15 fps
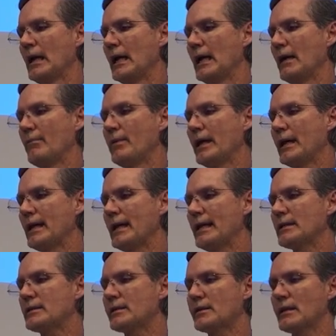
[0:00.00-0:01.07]
Uh, but it,
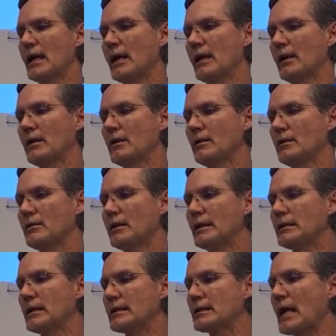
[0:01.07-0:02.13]
it's uh, the
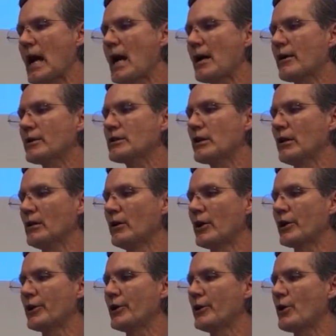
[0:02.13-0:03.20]
desire to
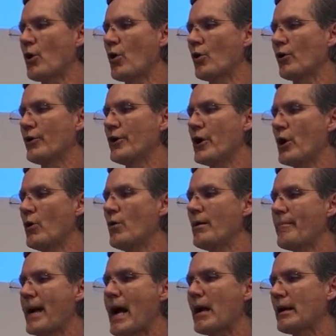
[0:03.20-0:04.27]
learn or know
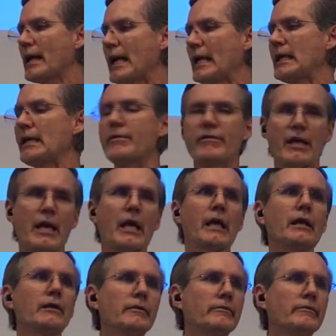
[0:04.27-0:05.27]
about anything